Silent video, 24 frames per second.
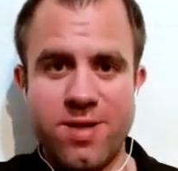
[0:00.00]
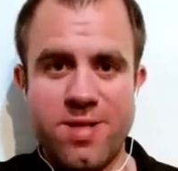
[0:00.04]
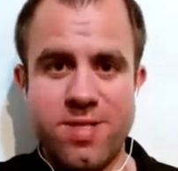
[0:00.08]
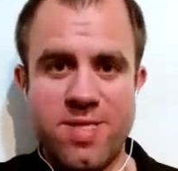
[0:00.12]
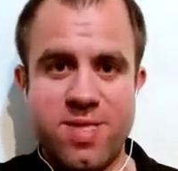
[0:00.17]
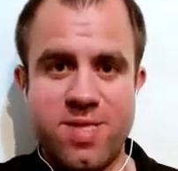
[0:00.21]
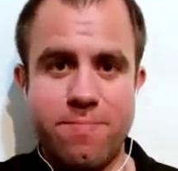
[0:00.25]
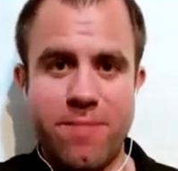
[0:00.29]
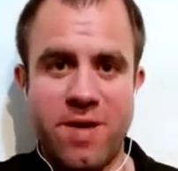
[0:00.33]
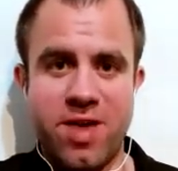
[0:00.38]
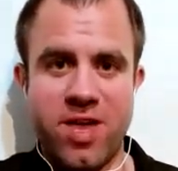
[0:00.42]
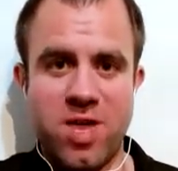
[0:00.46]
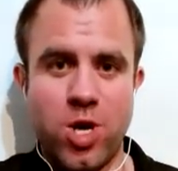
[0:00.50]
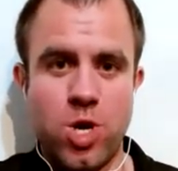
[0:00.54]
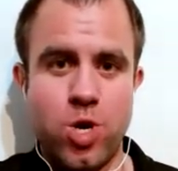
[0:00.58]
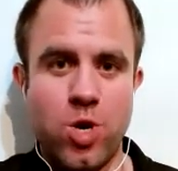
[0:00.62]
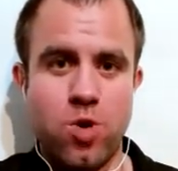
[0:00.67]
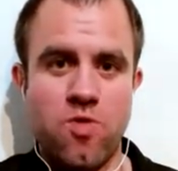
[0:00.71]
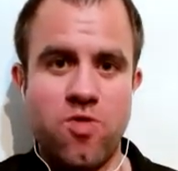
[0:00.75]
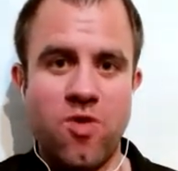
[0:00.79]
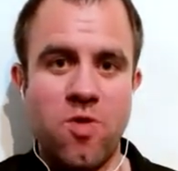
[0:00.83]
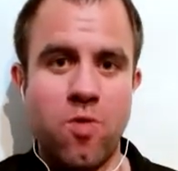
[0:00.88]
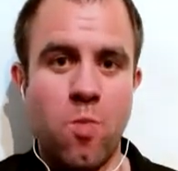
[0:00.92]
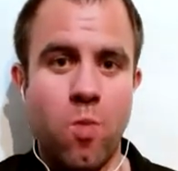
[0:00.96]
to make sure
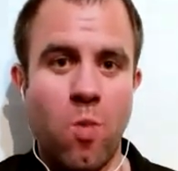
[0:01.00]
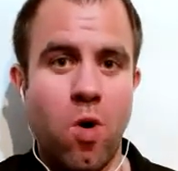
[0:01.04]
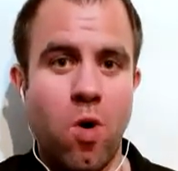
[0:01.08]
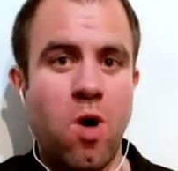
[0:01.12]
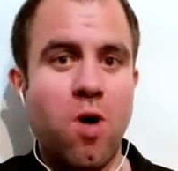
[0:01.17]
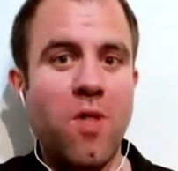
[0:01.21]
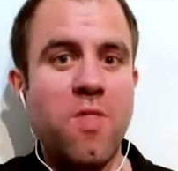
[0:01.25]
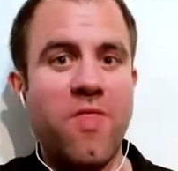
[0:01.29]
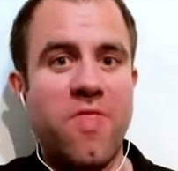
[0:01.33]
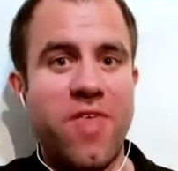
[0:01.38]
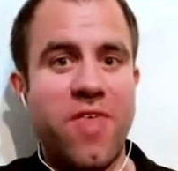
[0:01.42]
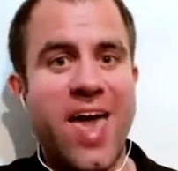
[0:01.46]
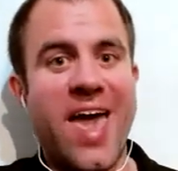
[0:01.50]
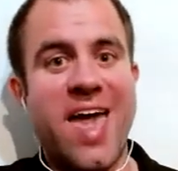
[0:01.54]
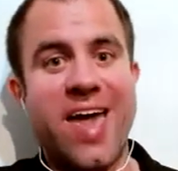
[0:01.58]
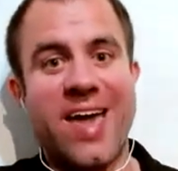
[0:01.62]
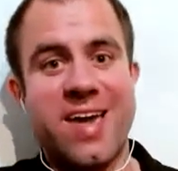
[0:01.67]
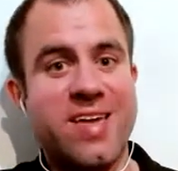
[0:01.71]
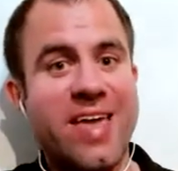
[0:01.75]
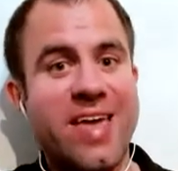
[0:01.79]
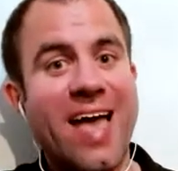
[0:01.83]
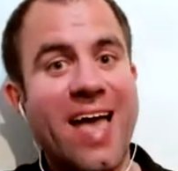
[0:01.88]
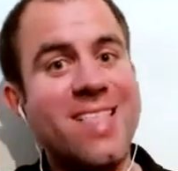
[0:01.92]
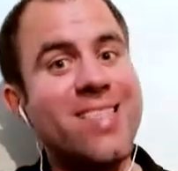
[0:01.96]
that what they're
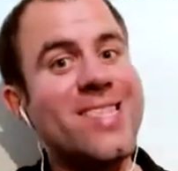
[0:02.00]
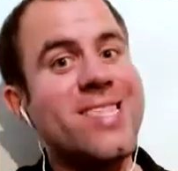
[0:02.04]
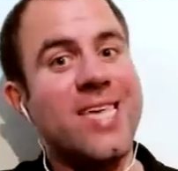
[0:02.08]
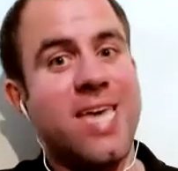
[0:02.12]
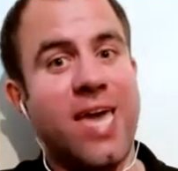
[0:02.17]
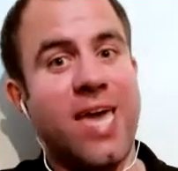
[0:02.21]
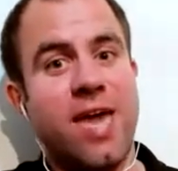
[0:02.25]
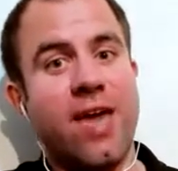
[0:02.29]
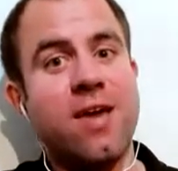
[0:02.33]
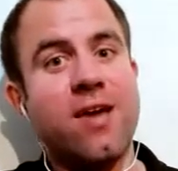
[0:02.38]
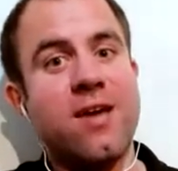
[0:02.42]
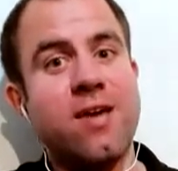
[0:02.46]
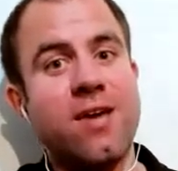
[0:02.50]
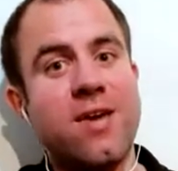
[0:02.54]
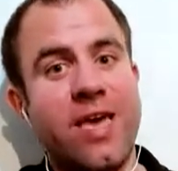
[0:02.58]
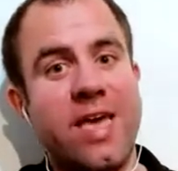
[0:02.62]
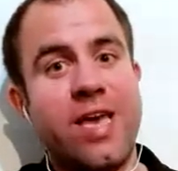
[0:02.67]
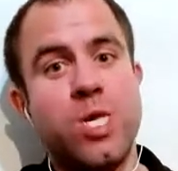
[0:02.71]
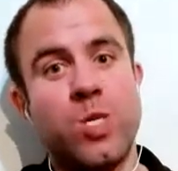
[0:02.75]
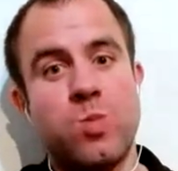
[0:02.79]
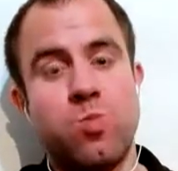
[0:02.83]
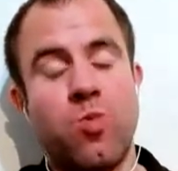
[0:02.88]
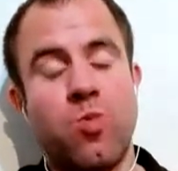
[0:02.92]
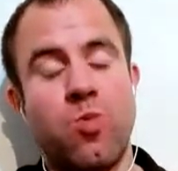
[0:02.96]
getting
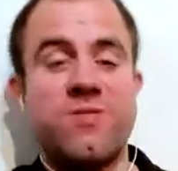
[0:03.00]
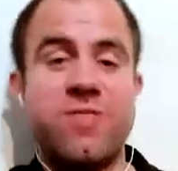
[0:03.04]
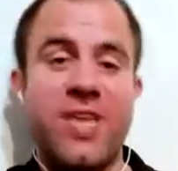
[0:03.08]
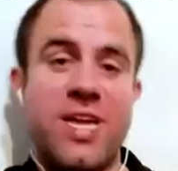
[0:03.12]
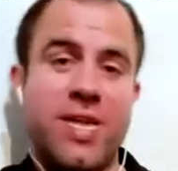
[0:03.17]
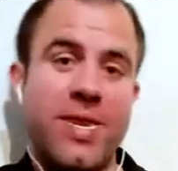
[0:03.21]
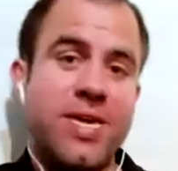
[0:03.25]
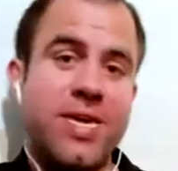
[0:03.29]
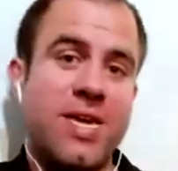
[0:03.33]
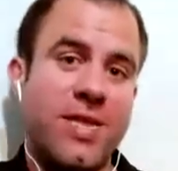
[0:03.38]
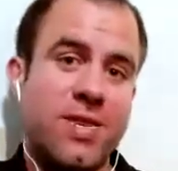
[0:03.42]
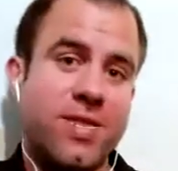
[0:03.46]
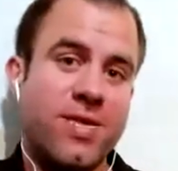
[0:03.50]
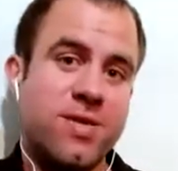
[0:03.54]
is what they need,